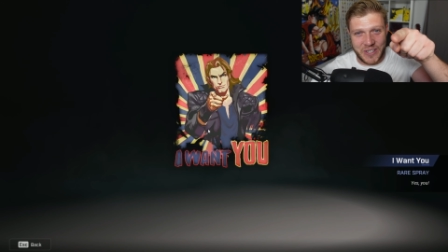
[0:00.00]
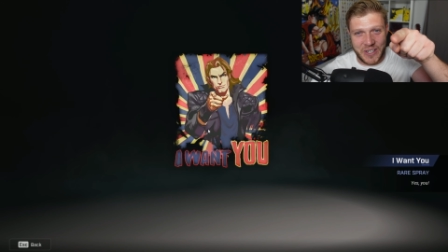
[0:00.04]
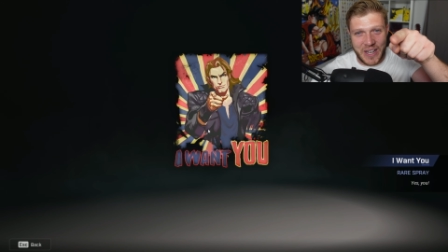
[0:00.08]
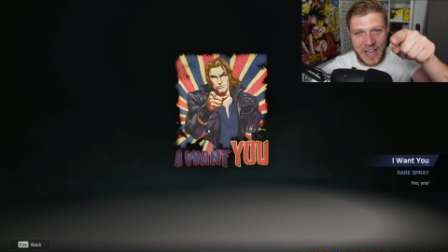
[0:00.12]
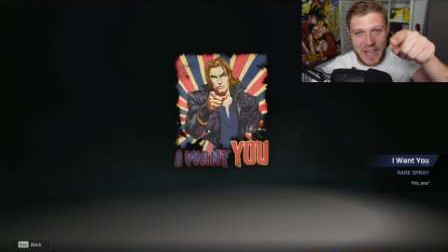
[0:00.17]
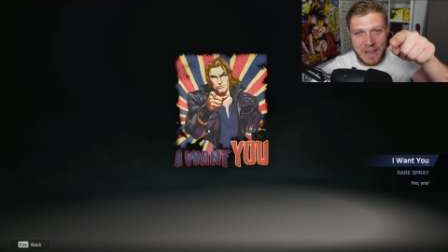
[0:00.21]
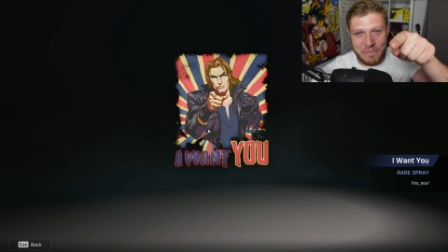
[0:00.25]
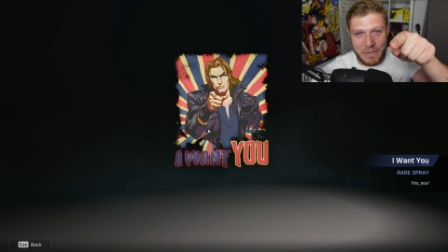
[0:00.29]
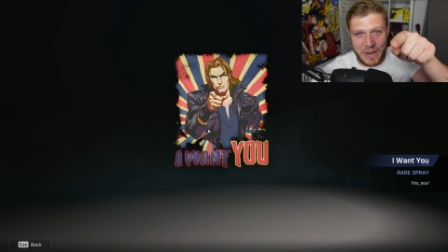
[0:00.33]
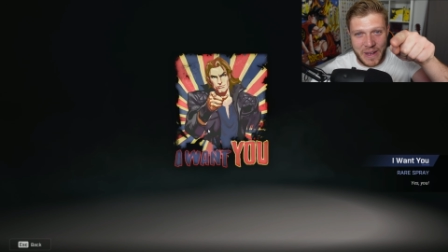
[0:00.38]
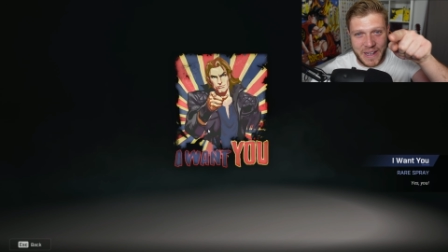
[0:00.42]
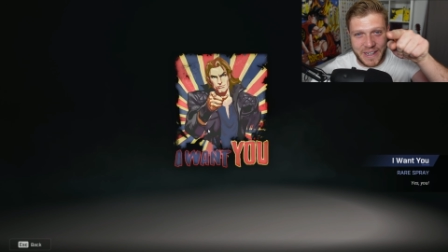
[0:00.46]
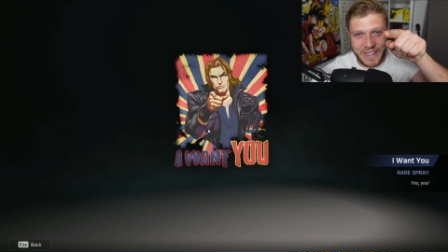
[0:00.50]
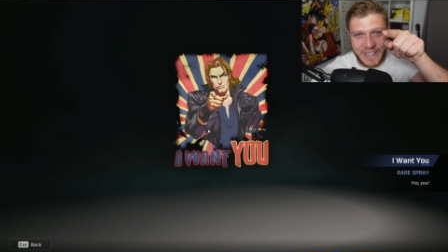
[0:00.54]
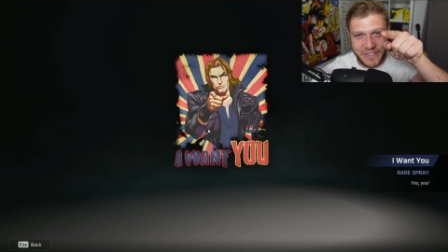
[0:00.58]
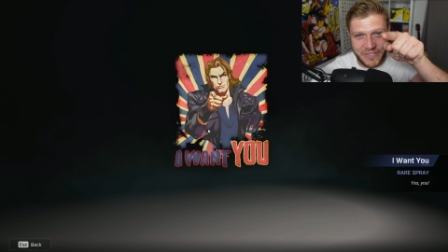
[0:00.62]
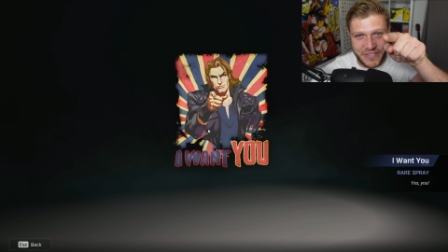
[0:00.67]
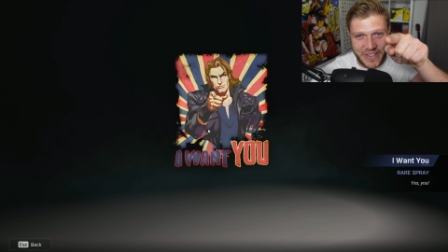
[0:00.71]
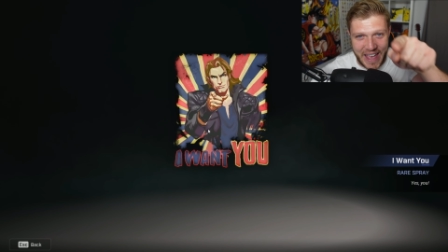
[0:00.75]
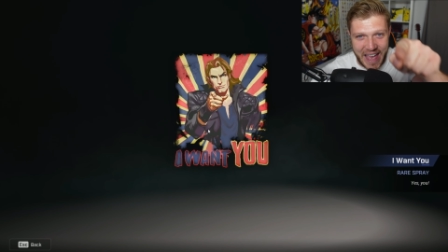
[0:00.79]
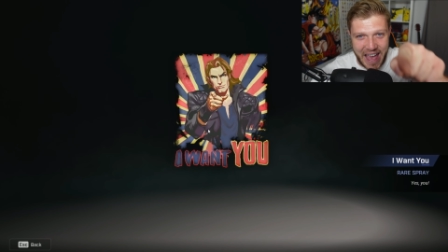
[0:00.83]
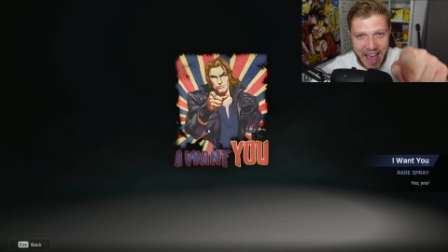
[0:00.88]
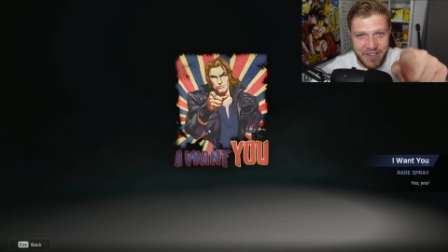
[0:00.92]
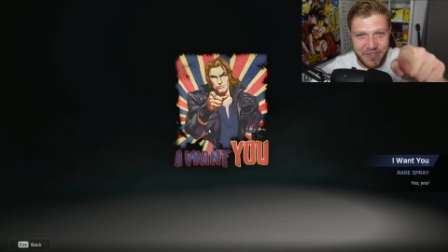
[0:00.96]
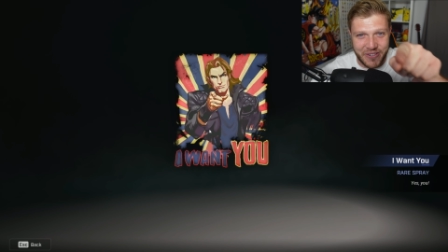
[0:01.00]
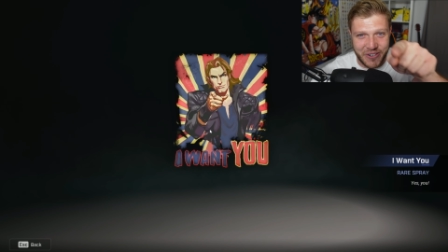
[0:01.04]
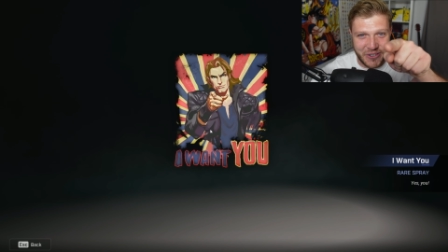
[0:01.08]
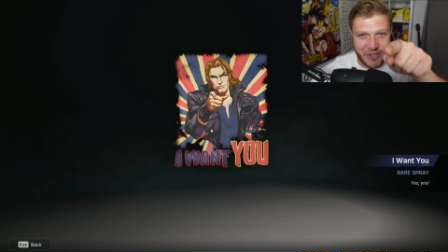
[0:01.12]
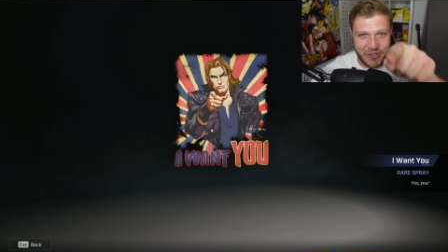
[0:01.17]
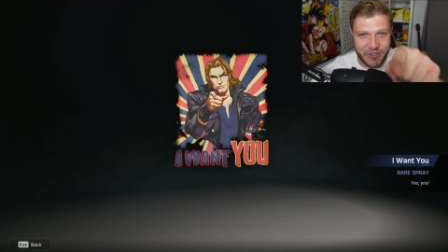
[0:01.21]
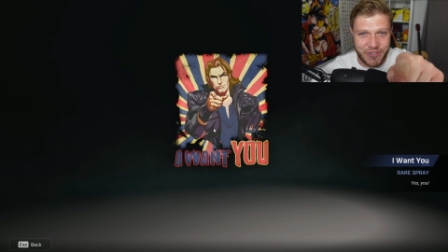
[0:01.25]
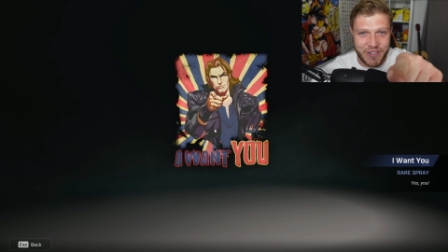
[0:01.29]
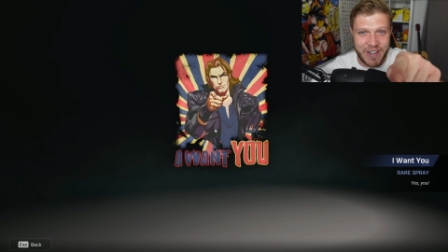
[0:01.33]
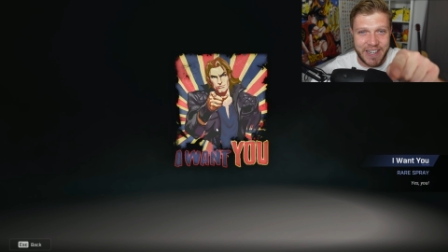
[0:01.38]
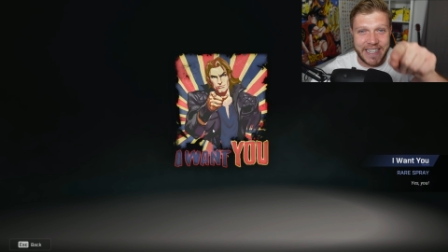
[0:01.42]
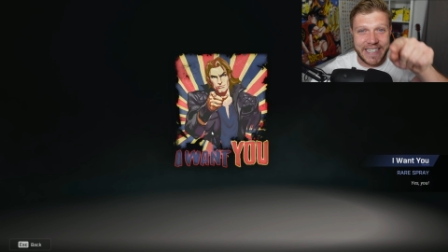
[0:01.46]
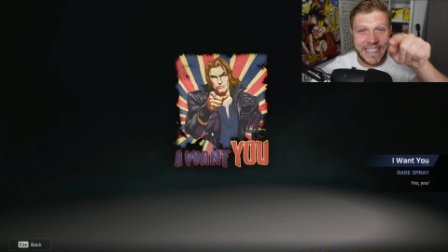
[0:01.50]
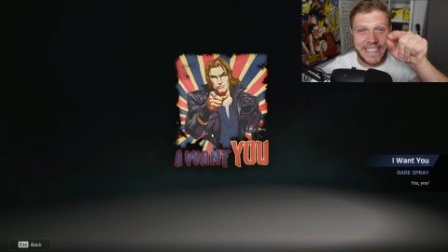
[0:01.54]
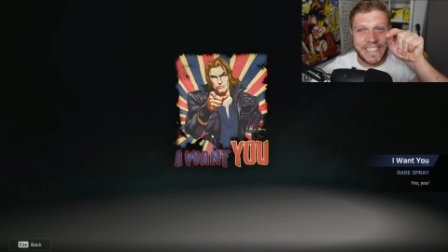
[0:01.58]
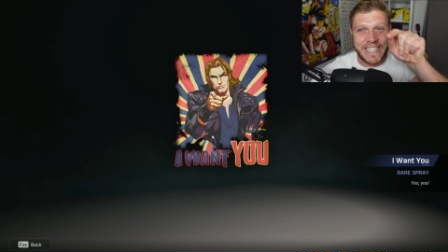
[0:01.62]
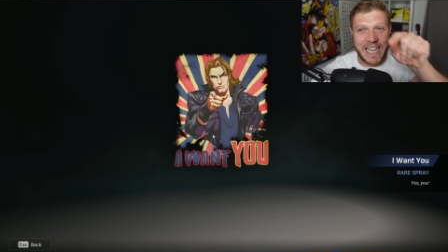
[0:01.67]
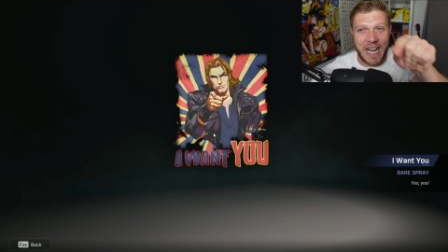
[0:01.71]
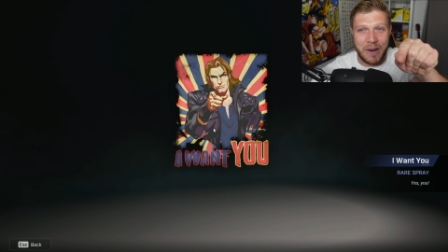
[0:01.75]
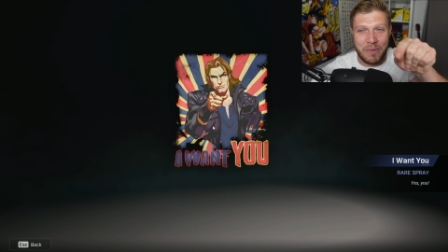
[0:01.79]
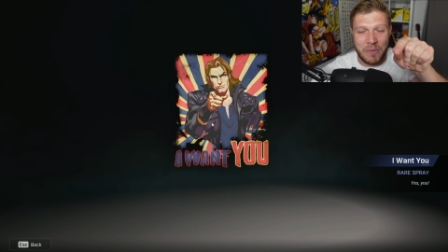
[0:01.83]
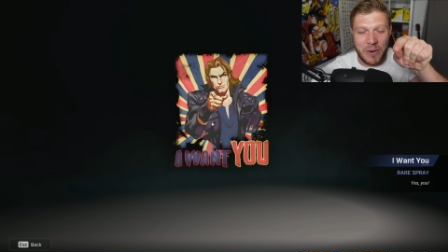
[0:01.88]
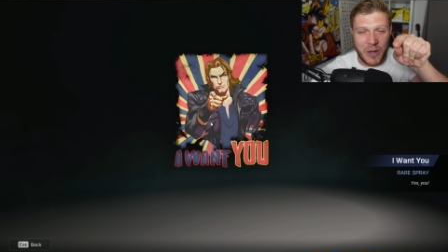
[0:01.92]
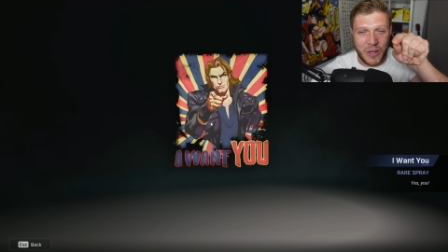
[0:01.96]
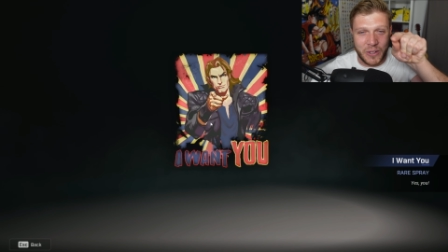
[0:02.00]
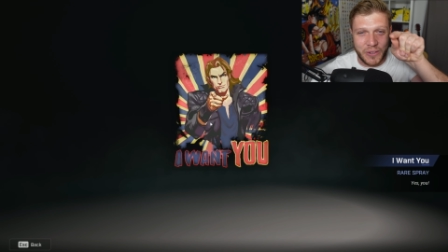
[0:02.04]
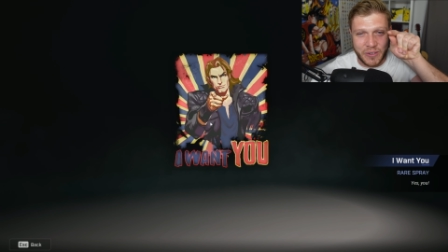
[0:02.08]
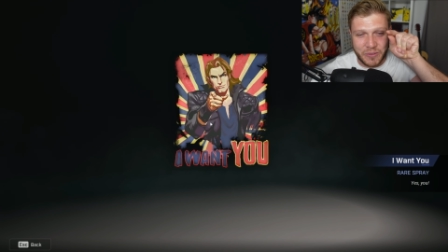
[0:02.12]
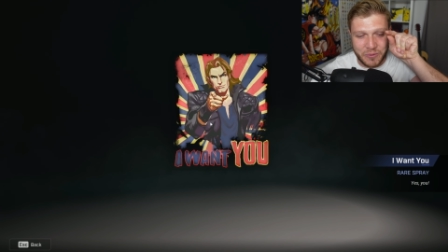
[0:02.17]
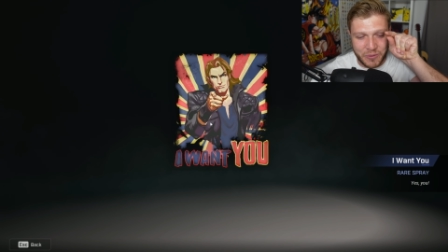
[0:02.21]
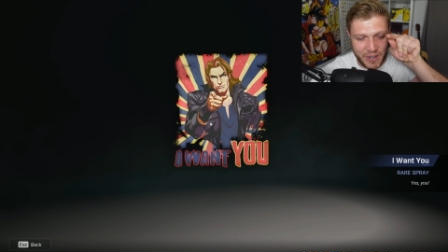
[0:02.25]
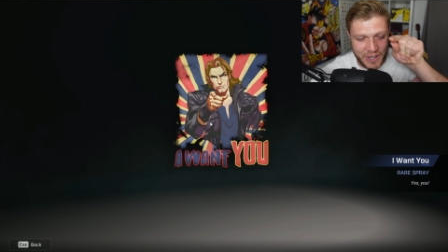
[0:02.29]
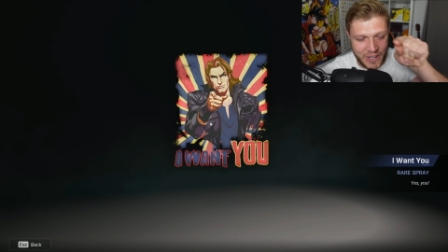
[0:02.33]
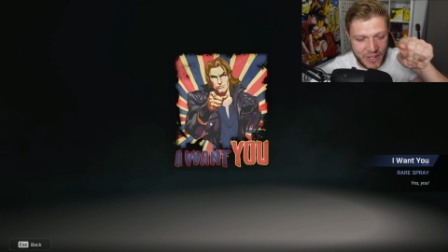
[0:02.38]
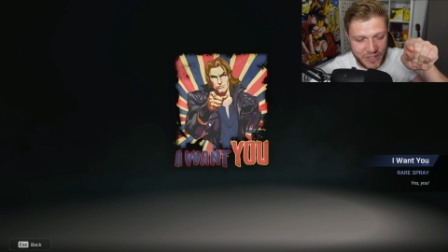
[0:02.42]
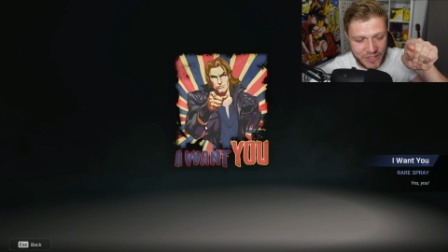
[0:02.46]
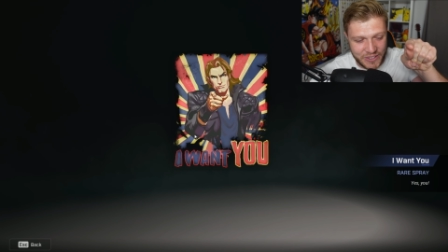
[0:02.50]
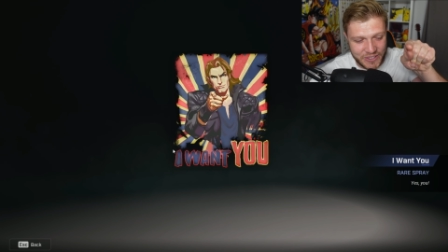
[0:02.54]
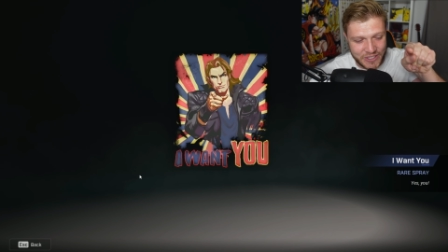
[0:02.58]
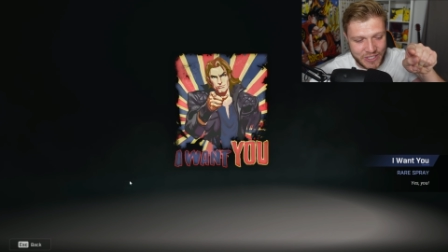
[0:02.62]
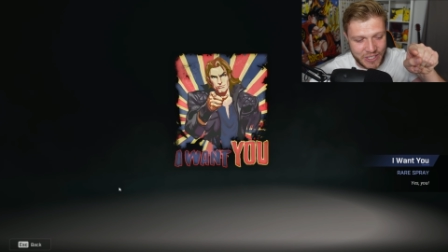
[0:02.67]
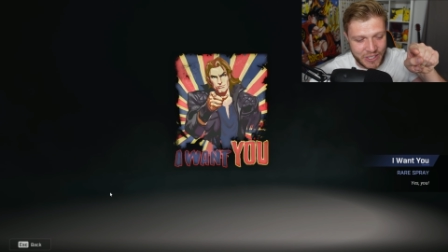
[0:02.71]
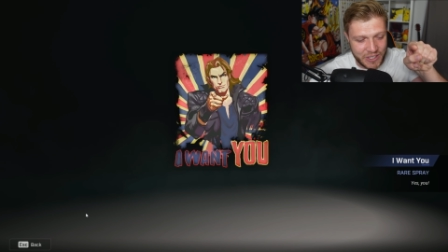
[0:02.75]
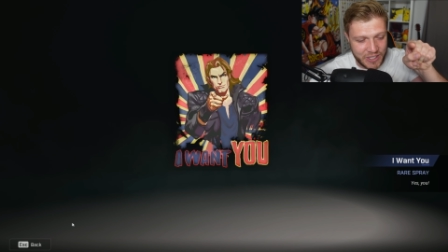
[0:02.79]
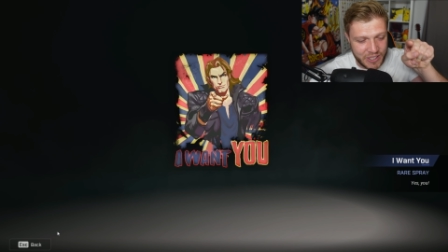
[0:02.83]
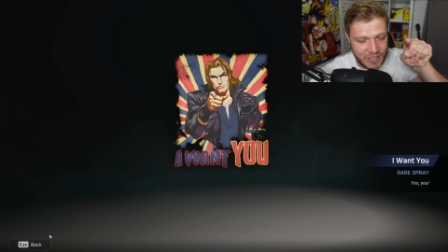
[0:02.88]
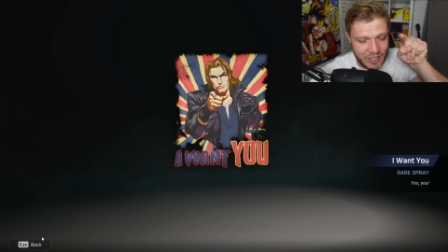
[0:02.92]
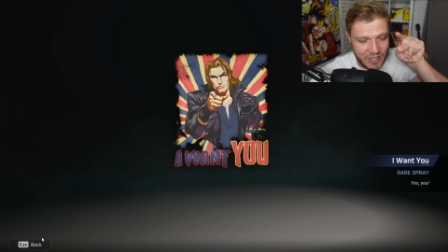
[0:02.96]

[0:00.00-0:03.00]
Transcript: like button if you haven't already. Come on, we're on to the